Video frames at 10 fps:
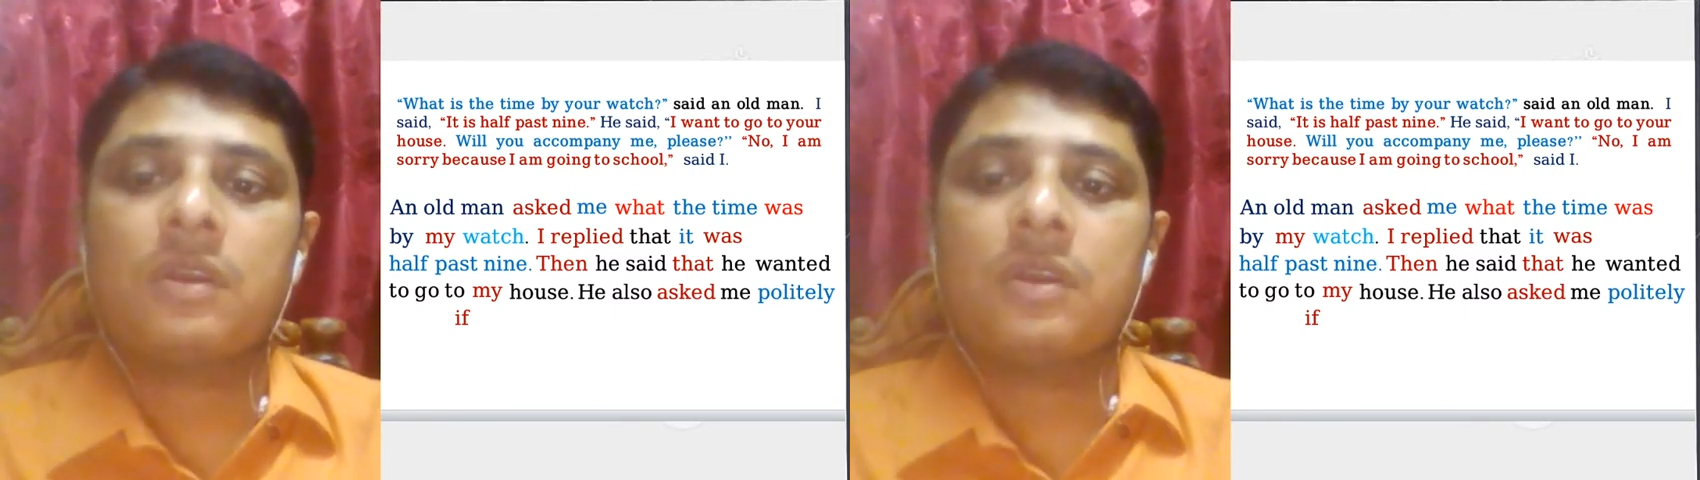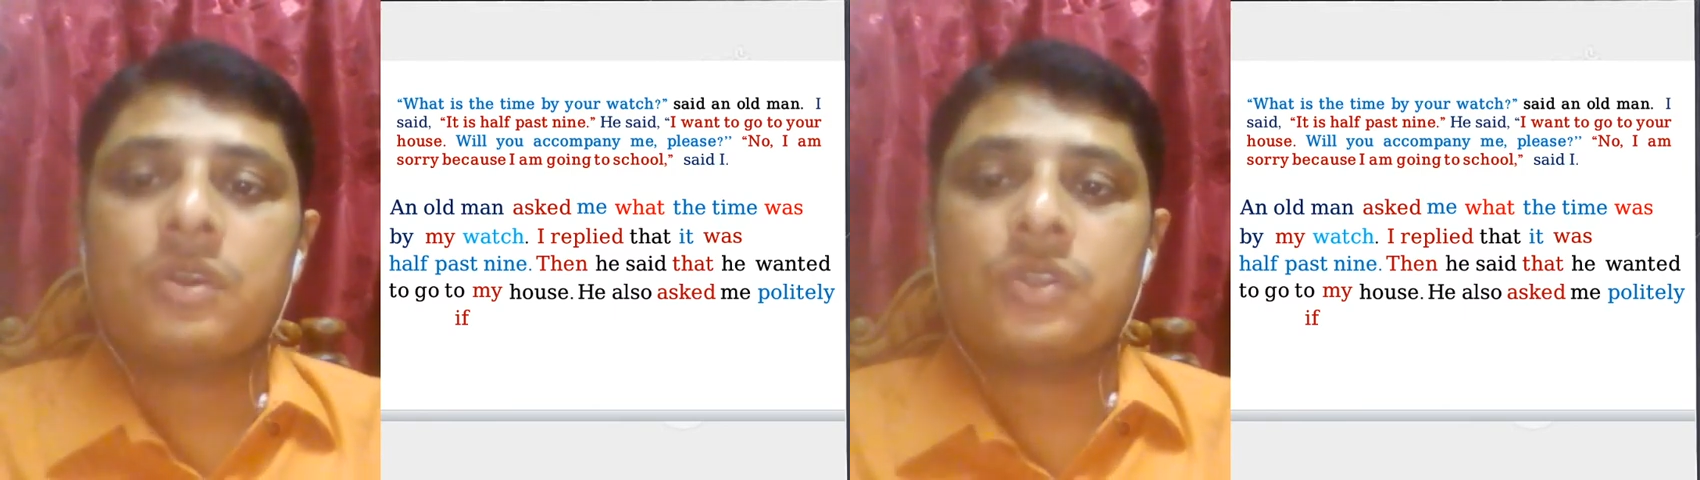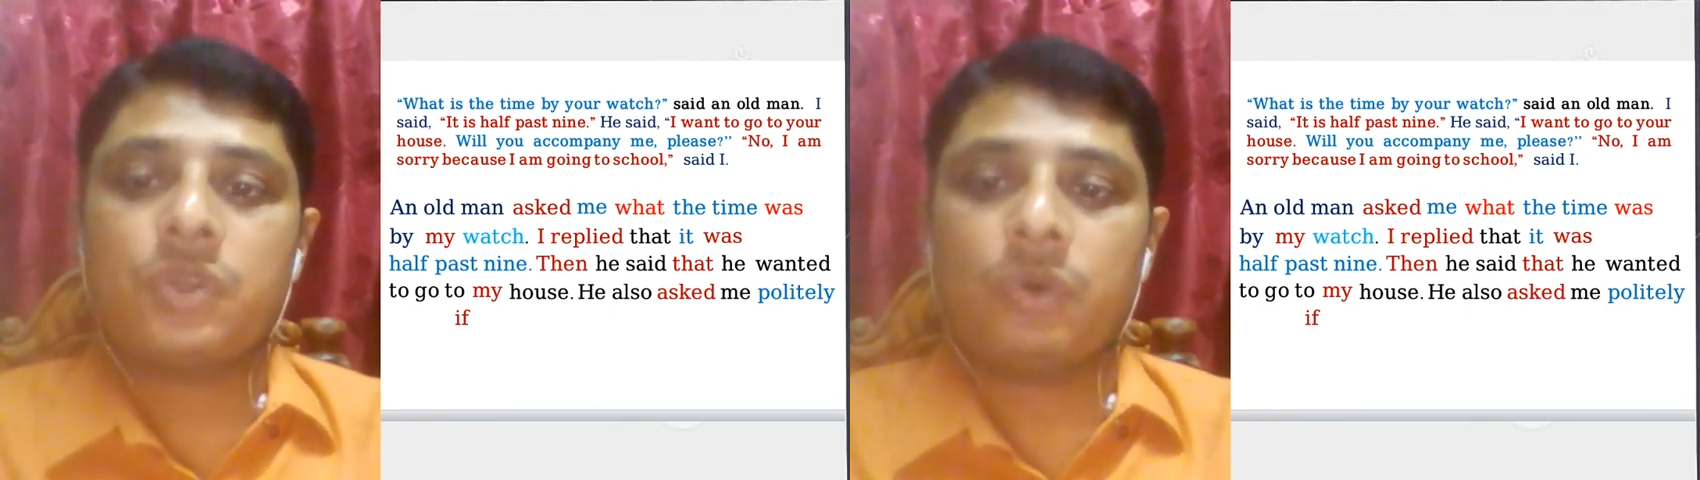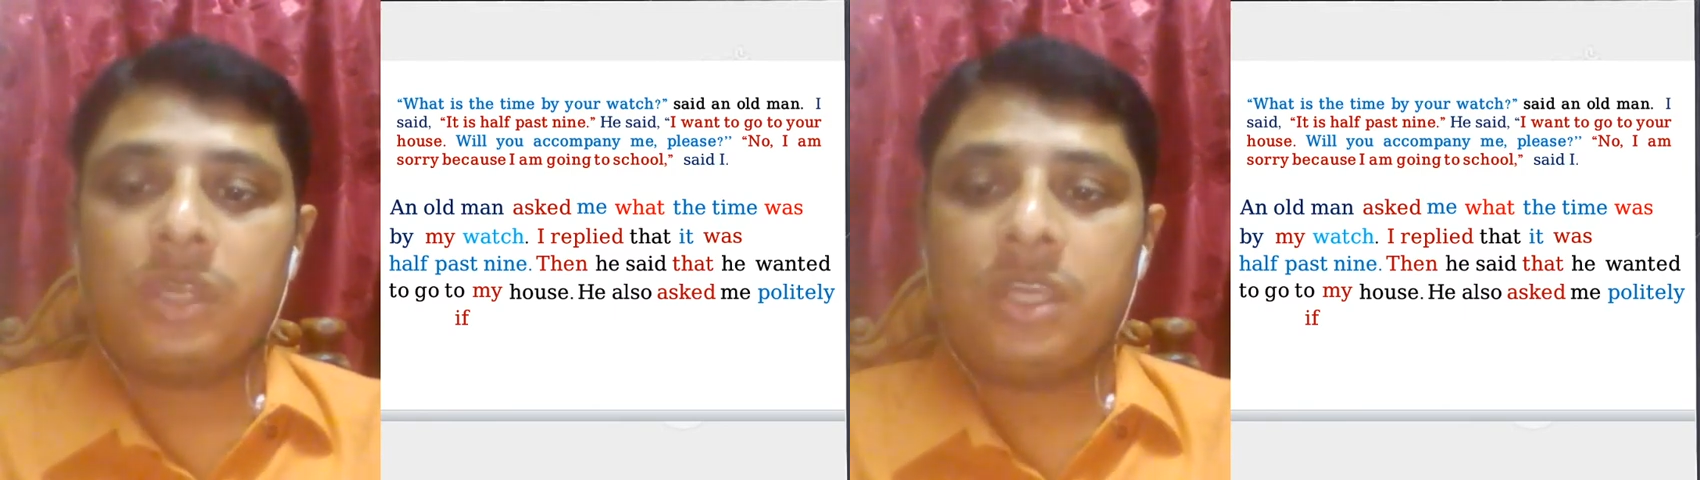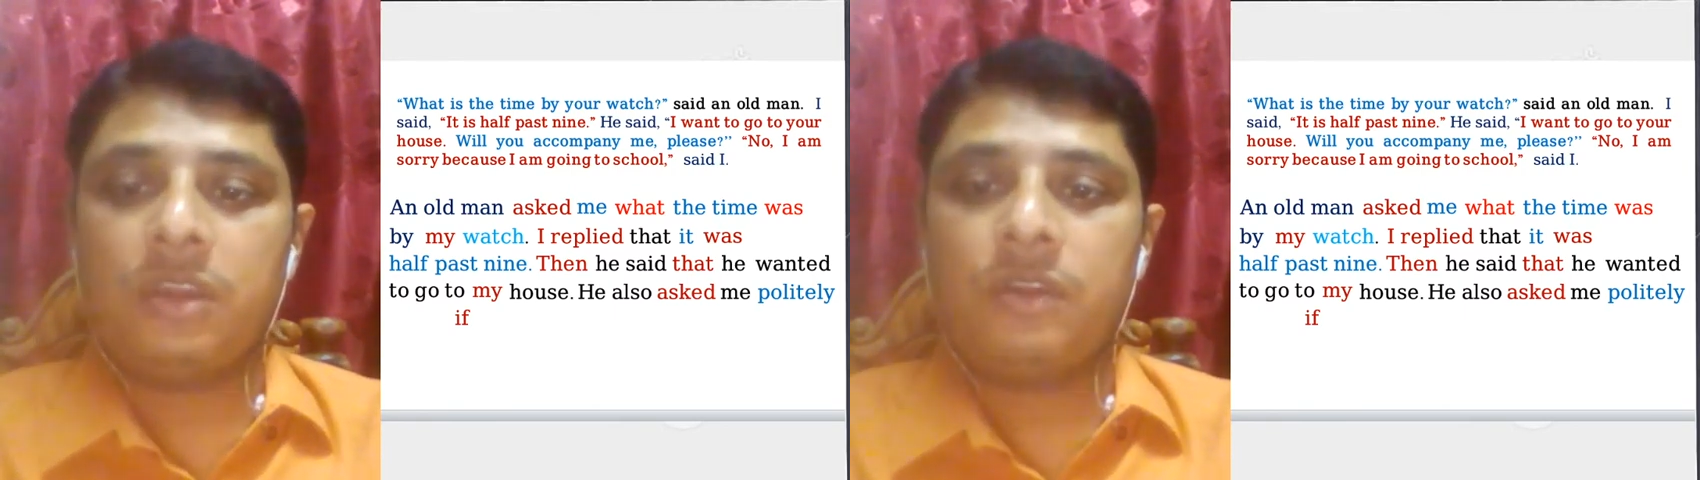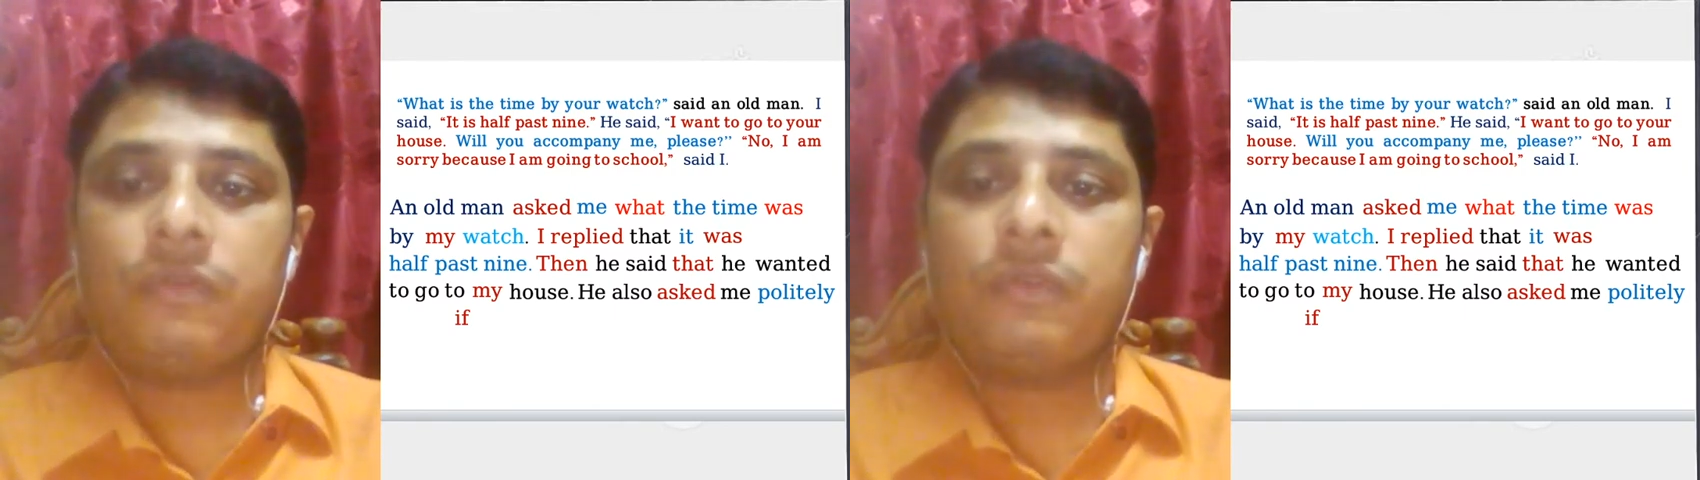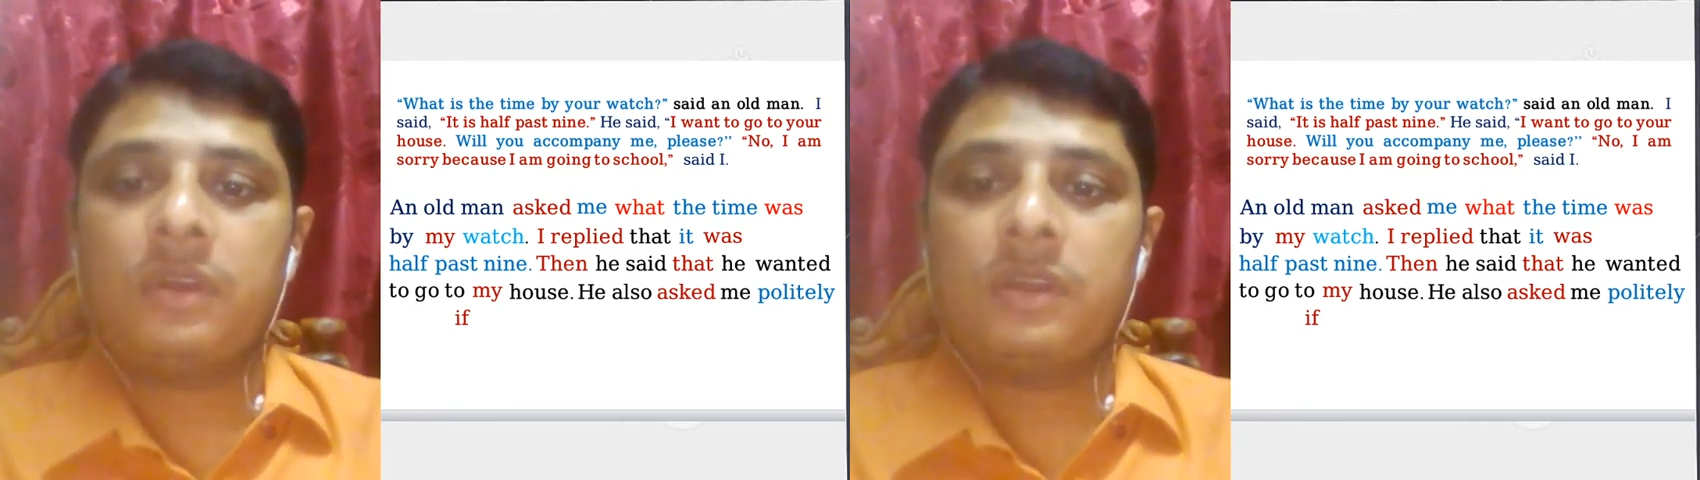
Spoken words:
so if,